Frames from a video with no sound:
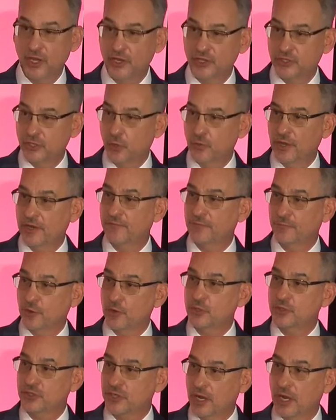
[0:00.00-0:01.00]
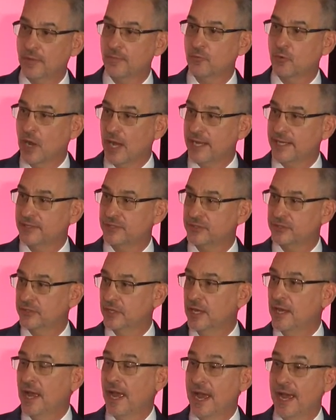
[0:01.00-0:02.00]
so that first come rights
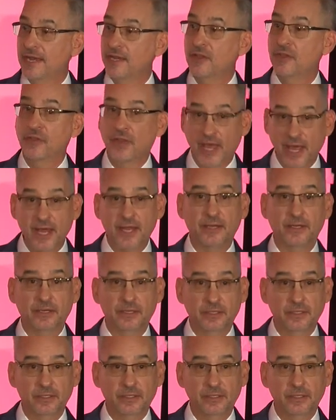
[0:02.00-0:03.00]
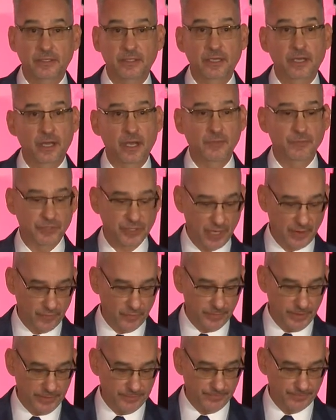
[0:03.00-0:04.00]
and then comes
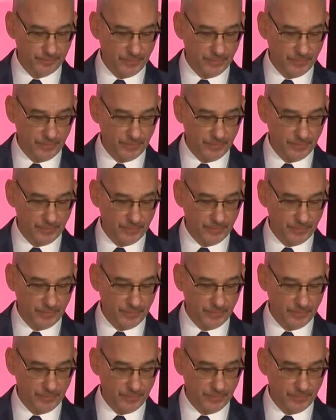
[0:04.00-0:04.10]
government.